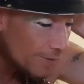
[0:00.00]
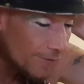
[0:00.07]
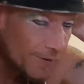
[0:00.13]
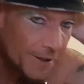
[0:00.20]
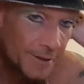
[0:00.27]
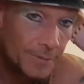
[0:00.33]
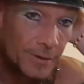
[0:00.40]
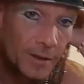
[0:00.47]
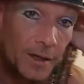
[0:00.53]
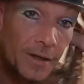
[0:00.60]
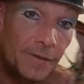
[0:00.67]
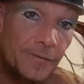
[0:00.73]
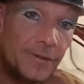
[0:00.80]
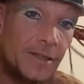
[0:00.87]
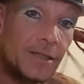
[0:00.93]
Facebook
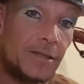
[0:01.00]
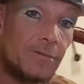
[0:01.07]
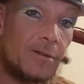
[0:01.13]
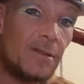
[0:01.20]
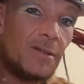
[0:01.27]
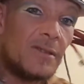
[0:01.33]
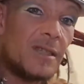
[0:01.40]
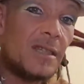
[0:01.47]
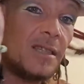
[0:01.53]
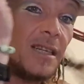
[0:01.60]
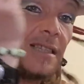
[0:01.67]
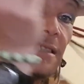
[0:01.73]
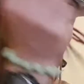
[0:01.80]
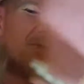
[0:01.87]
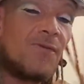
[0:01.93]
live feeds are over.
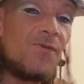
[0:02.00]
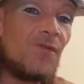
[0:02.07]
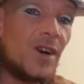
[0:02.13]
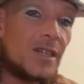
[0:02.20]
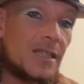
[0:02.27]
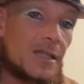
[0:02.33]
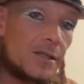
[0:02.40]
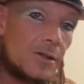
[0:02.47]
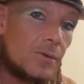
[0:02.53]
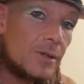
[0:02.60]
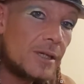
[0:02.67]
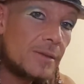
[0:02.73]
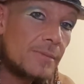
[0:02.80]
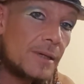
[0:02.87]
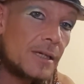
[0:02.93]
That's fucking
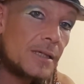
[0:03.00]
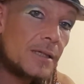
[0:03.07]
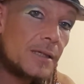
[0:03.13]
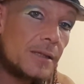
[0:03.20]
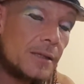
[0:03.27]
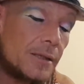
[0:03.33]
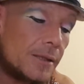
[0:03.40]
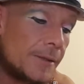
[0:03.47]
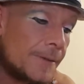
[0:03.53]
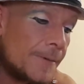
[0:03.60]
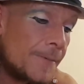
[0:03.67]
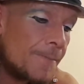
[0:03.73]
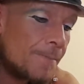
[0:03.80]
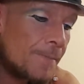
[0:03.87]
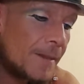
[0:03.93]
annoying me.
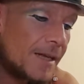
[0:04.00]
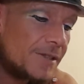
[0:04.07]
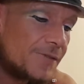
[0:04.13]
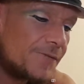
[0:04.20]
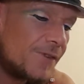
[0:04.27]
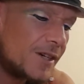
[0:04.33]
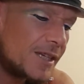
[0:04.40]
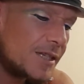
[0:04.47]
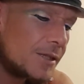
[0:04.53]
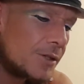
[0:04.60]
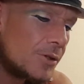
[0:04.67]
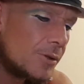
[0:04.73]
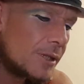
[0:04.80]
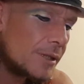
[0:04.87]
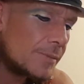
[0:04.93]
It's fucking
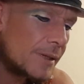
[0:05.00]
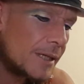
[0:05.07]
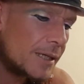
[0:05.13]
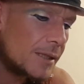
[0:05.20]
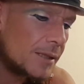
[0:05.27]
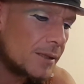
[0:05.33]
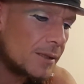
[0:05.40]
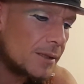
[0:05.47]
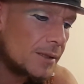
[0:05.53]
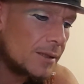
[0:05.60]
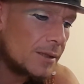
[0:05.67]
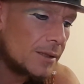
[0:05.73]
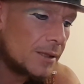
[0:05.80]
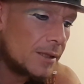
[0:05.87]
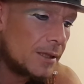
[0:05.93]
annoying me.
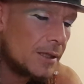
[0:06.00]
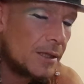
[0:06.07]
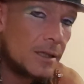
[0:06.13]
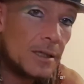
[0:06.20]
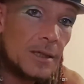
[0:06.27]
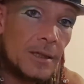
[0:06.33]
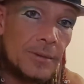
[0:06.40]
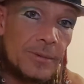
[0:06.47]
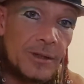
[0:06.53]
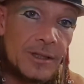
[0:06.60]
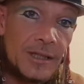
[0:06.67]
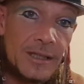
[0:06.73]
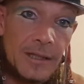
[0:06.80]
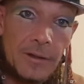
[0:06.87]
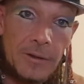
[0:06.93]

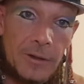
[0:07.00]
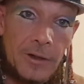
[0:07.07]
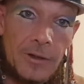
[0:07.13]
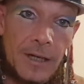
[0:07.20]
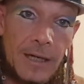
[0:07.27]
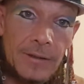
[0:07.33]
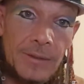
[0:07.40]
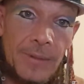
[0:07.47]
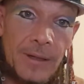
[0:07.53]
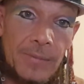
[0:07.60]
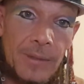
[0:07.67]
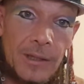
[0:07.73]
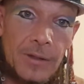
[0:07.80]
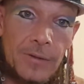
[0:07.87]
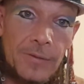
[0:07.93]
Because I you're not allowed to make
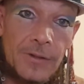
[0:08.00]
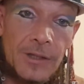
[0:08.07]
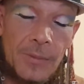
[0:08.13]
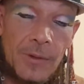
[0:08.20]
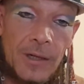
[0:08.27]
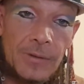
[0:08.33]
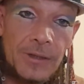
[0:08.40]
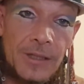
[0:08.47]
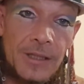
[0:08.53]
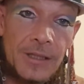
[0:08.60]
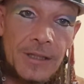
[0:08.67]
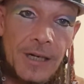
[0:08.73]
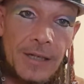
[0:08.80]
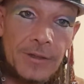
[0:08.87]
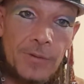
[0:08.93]
money off of someone else's
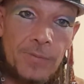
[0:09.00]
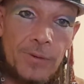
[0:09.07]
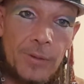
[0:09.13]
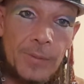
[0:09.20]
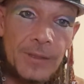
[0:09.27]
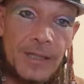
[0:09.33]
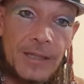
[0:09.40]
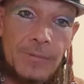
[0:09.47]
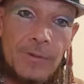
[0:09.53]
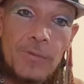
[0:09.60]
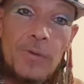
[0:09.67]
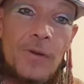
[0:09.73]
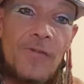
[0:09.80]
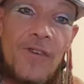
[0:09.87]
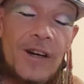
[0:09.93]
intellectual property. Well,
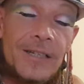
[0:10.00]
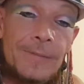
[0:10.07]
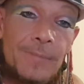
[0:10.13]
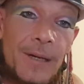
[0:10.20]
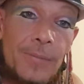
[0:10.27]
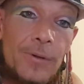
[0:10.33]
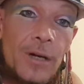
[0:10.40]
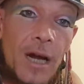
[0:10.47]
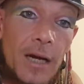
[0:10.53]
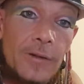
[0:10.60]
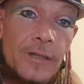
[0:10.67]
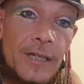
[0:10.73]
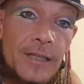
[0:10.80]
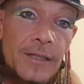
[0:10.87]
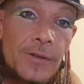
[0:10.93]
all the fucking people that own
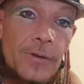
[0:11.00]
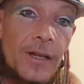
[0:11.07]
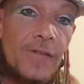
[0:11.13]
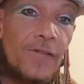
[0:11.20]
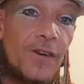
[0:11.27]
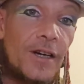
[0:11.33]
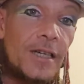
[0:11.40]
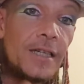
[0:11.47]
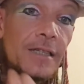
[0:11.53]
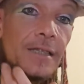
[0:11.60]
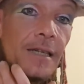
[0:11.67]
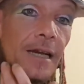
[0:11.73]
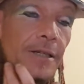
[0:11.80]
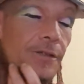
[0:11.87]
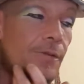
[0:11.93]
it, it's not their fucking
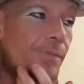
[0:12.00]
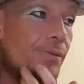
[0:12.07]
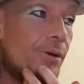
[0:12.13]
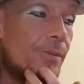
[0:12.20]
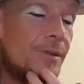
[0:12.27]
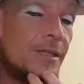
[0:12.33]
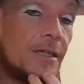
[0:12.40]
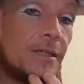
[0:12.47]
intellectual property.